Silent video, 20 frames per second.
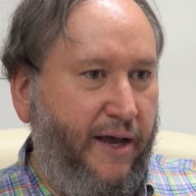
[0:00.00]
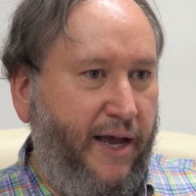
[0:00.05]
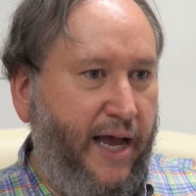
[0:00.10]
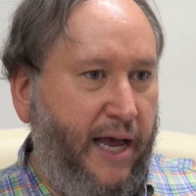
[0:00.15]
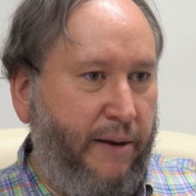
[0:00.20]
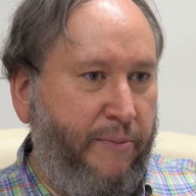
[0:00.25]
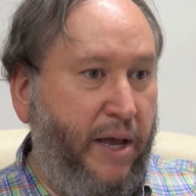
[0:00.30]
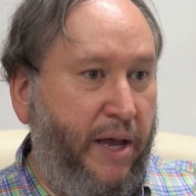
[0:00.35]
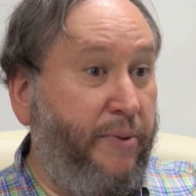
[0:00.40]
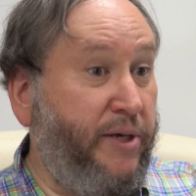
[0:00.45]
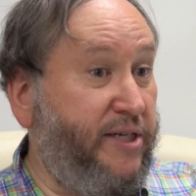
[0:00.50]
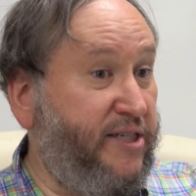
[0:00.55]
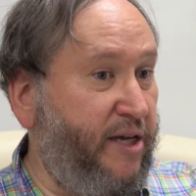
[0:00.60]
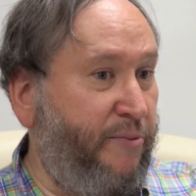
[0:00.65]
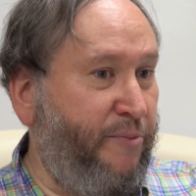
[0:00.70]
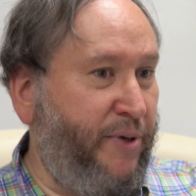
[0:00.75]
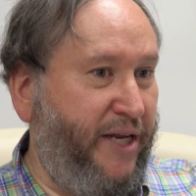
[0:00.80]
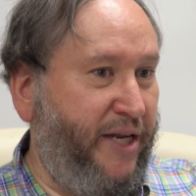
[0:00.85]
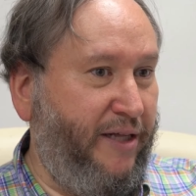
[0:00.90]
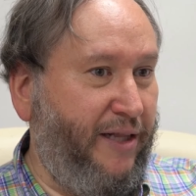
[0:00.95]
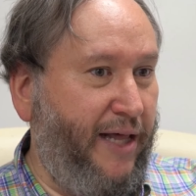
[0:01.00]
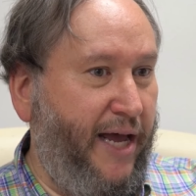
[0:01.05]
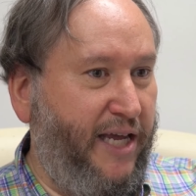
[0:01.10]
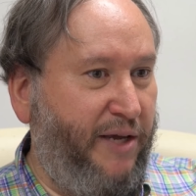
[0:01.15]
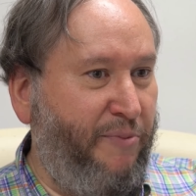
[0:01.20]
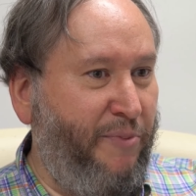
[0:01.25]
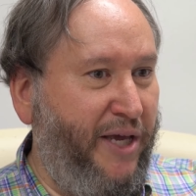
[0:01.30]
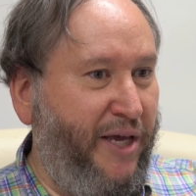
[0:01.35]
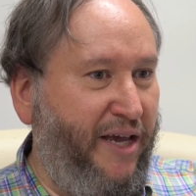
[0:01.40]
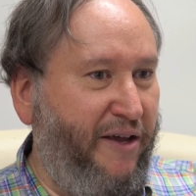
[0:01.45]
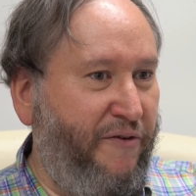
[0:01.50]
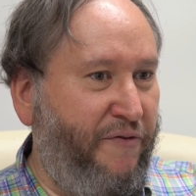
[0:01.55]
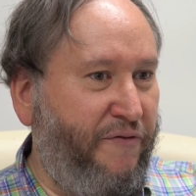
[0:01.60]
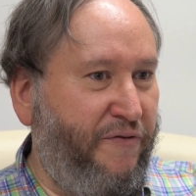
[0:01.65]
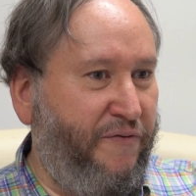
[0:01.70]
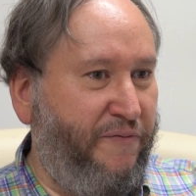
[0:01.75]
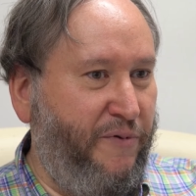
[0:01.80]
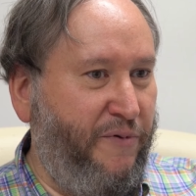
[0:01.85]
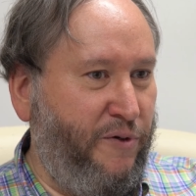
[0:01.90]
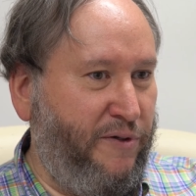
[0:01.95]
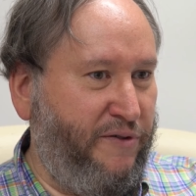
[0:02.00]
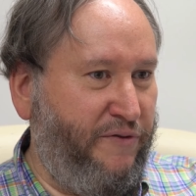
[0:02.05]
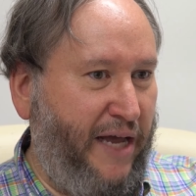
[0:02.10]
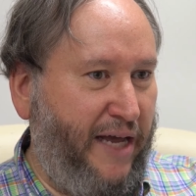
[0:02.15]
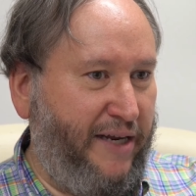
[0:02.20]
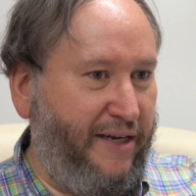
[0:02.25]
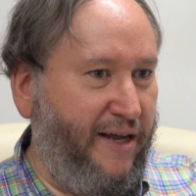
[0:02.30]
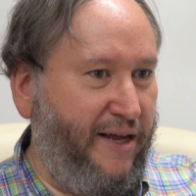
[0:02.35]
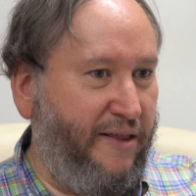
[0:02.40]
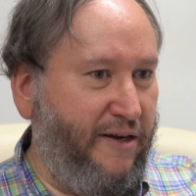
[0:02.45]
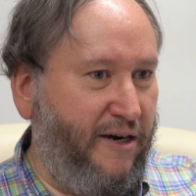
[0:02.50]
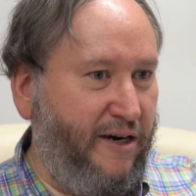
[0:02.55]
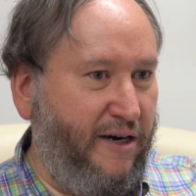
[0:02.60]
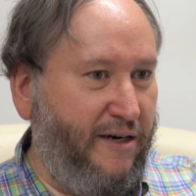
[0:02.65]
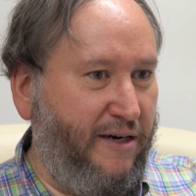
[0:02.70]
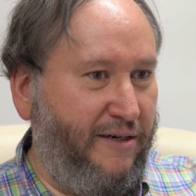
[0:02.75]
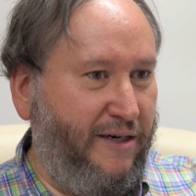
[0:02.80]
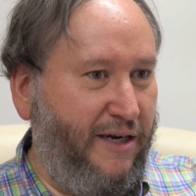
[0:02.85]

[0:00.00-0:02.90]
And maybe somebody like me who's at another